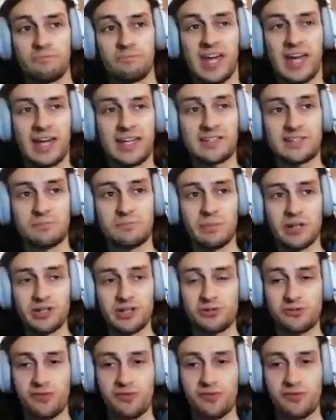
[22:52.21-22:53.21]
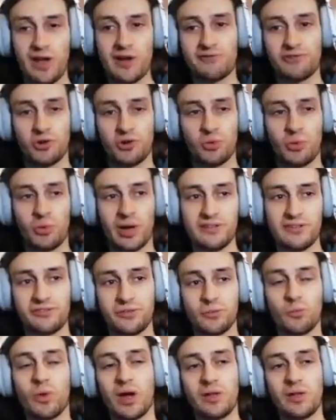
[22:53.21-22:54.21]
is much further away from
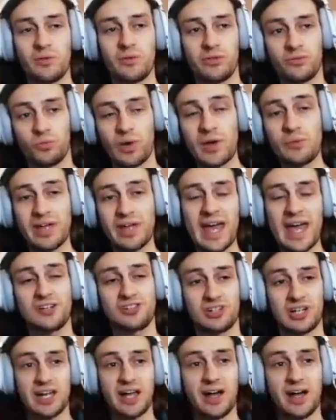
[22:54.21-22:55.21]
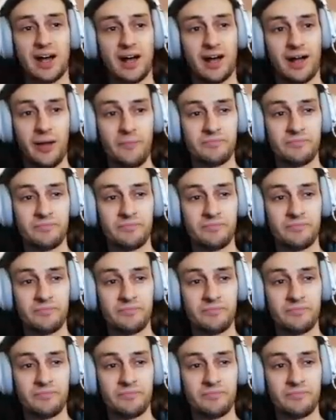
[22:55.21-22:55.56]
where we actually are.